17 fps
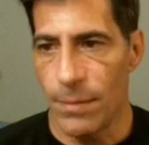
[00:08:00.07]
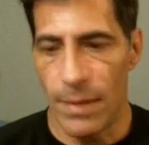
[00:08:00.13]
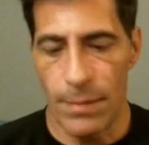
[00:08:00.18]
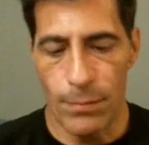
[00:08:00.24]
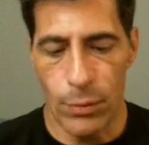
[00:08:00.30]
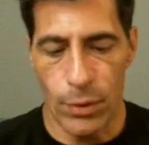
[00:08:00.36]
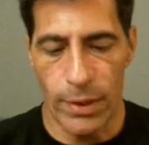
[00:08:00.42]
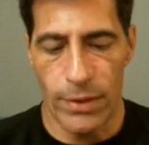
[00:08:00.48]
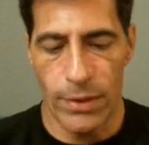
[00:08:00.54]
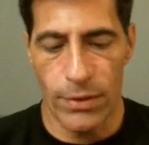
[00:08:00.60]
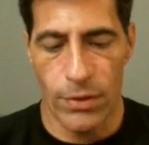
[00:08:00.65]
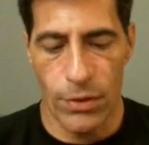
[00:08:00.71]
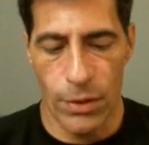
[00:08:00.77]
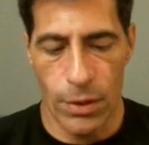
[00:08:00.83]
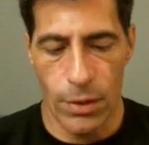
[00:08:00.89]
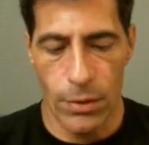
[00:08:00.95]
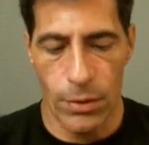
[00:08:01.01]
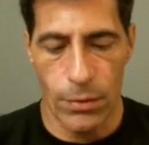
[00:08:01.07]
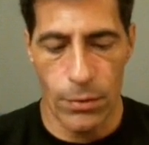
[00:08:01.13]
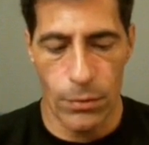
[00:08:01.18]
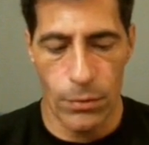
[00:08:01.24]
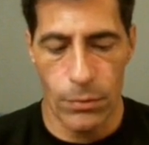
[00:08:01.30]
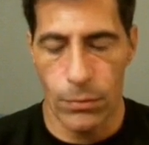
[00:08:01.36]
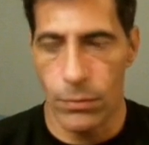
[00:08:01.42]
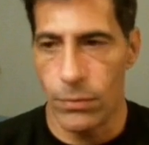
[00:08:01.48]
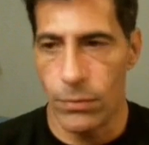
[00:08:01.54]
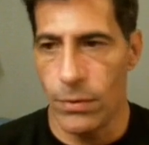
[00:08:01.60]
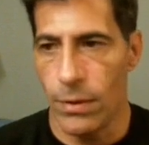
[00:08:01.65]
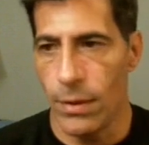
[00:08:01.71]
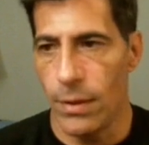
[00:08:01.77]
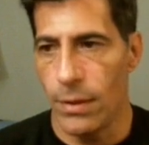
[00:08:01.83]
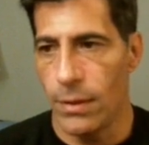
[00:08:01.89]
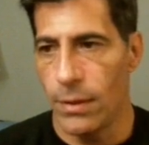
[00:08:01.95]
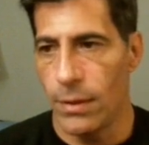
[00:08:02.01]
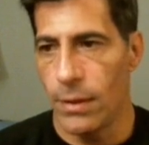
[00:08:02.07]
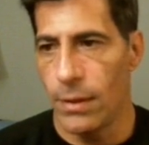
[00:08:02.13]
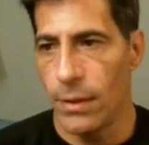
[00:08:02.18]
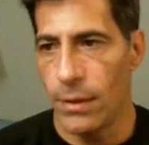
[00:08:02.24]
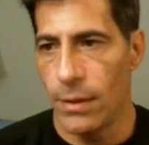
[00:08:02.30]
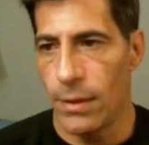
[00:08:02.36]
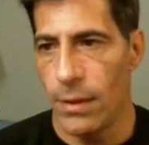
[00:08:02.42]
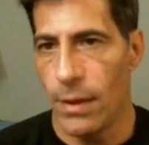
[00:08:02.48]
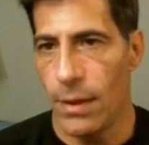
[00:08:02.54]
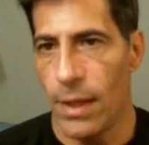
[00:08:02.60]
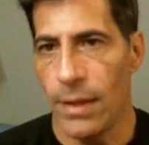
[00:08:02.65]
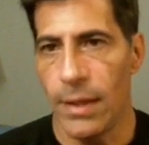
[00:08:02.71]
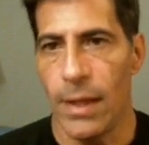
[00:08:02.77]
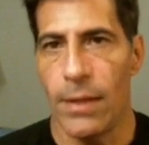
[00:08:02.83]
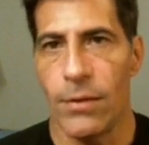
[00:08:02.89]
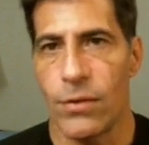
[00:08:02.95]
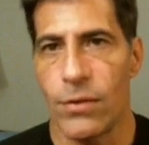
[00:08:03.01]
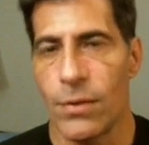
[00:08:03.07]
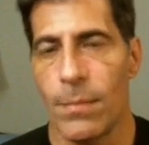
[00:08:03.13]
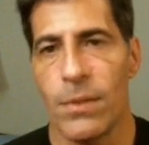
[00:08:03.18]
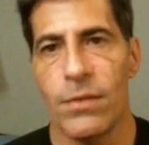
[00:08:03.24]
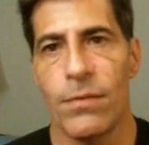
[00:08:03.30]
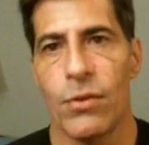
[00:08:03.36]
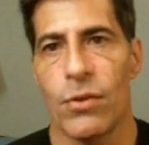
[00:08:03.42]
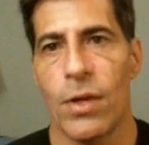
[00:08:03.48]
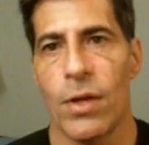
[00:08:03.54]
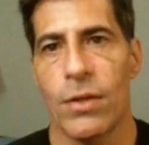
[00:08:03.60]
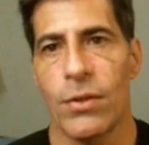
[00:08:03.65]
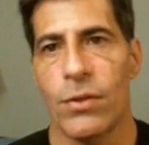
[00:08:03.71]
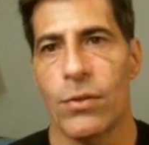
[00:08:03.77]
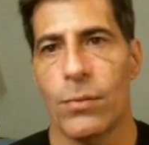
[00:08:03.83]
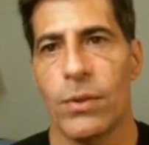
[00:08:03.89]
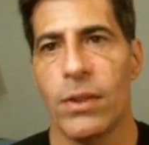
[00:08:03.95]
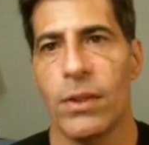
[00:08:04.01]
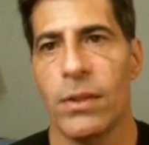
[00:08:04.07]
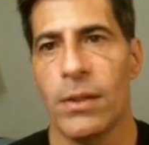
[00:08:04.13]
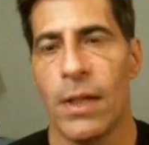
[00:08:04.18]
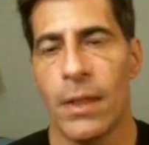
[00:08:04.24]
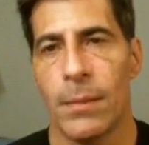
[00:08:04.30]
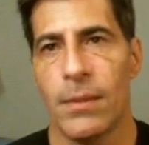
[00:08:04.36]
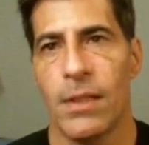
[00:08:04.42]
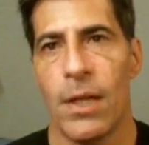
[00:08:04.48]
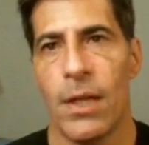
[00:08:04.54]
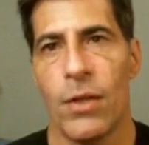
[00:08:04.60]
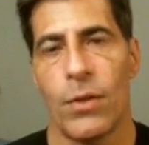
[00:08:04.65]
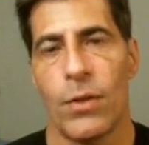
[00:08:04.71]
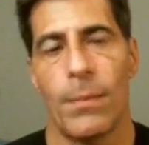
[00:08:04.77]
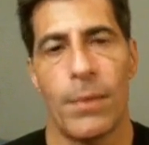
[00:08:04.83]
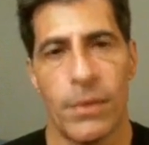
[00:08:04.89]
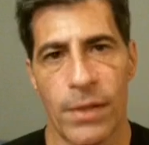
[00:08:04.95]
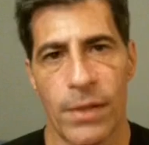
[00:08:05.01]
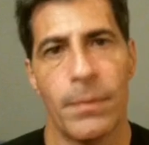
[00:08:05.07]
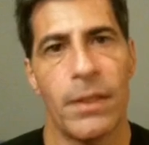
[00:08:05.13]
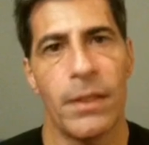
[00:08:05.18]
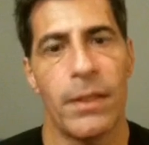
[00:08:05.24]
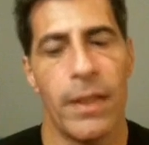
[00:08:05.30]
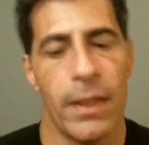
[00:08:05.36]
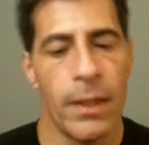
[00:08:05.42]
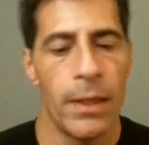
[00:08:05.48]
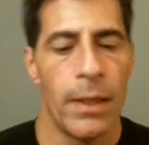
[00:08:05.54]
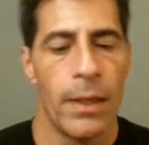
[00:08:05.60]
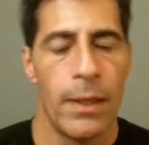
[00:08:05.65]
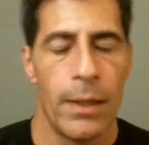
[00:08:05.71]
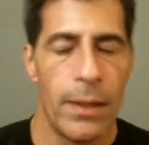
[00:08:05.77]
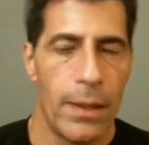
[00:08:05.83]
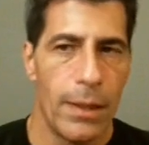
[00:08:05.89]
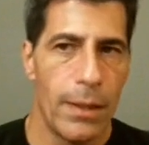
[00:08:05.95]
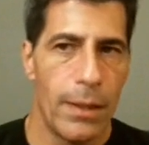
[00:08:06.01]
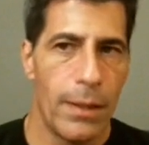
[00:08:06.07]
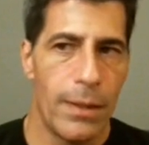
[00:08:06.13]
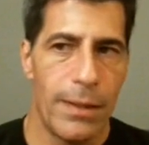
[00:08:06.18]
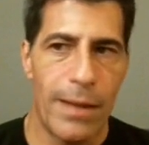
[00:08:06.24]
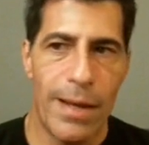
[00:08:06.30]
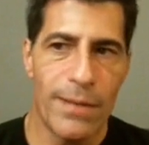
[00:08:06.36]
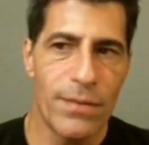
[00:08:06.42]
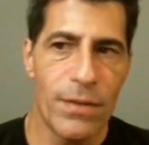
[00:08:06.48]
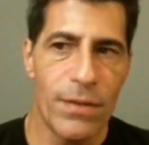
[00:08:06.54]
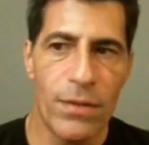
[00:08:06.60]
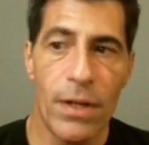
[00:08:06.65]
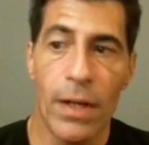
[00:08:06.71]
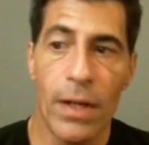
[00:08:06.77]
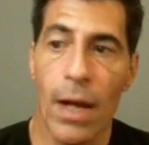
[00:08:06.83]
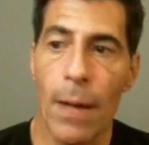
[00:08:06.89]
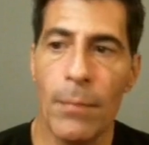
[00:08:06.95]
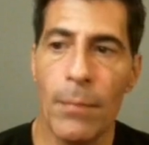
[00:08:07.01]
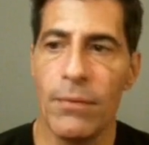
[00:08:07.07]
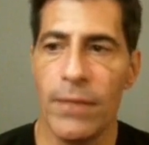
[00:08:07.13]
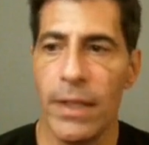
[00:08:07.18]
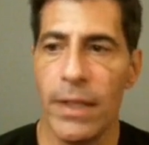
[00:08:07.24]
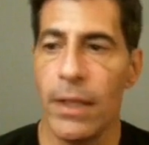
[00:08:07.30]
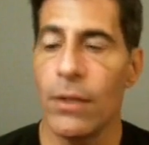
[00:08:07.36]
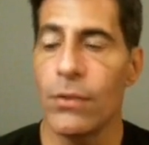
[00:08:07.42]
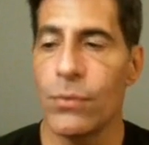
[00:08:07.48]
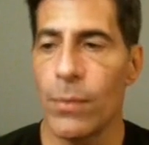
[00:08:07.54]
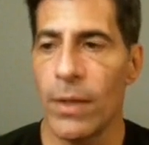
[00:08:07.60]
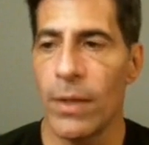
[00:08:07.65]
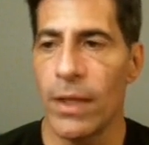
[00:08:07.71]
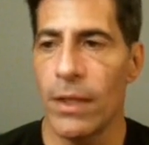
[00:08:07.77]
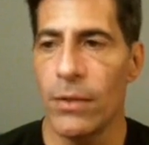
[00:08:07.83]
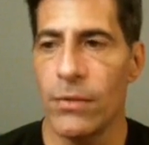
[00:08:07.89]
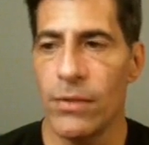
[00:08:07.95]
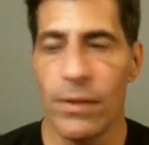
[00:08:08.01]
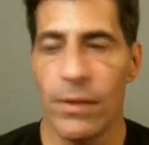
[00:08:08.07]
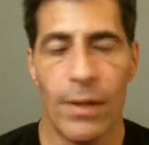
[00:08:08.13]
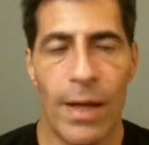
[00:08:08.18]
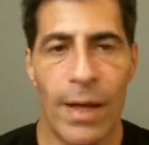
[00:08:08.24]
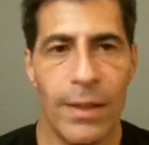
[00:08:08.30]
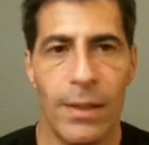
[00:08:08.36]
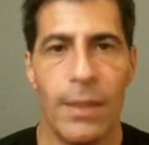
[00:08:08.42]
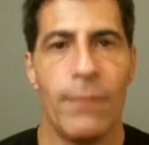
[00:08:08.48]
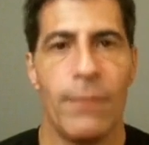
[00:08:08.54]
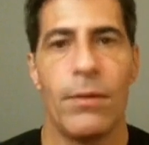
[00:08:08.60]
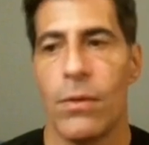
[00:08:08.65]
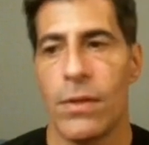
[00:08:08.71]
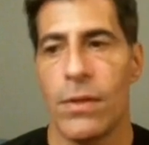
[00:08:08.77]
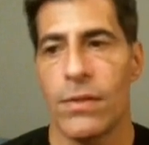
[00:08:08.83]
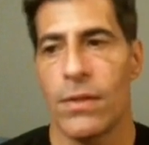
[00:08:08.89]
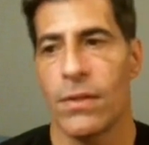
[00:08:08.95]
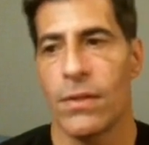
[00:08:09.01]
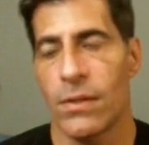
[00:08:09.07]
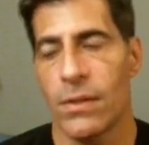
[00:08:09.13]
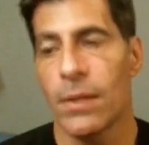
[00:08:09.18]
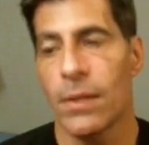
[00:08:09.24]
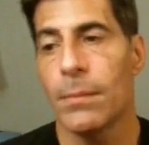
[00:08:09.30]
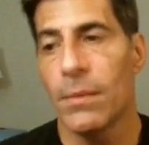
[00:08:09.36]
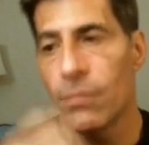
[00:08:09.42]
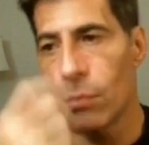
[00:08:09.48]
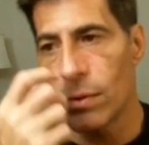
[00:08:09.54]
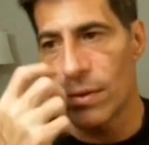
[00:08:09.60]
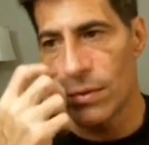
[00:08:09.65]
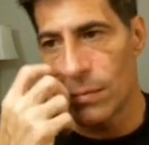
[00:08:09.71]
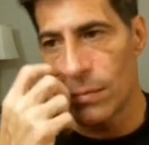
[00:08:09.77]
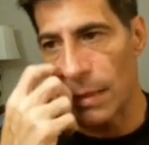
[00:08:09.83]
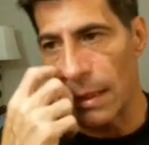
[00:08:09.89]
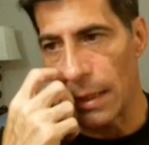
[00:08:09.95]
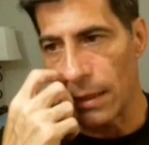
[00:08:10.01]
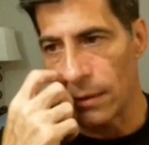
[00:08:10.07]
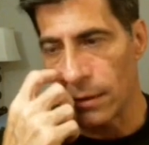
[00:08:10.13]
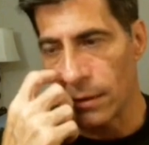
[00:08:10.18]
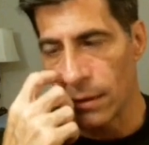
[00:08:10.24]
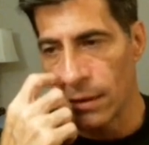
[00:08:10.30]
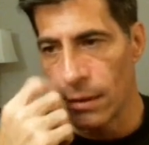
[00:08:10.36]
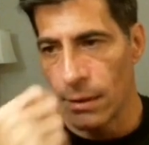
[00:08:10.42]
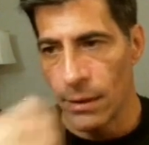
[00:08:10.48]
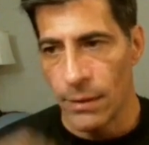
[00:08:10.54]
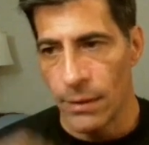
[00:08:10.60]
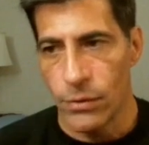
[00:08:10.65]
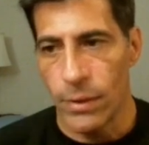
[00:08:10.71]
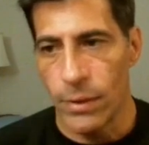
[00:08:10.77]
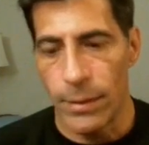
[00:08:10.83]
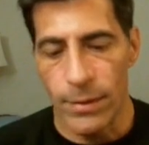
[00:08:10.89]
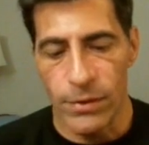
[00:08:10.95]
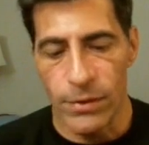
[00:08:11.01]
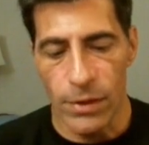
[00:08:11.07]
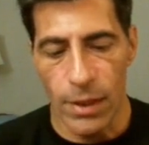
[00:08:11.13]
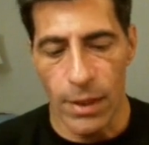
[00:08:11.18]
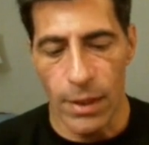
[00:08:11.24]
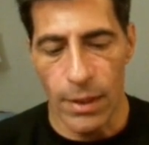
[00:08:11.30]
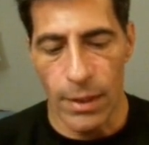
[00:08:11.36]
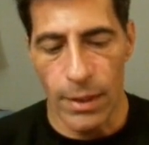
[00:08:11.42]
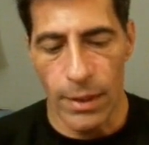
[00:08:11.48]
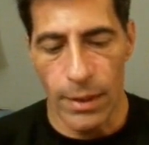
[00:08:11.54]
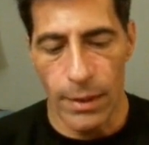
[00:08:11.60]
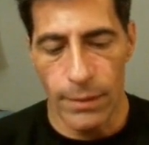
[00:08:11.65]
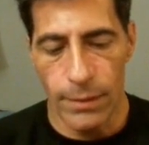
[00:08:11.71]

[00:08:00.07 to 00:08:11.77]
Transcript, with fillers: endpoints. So again, there's a bunch of instructions, really good documentation. Part Time Larry uh, has this in a couple of videos where he uses it. I didn't even know this existed before this weekend. So anyways, uh,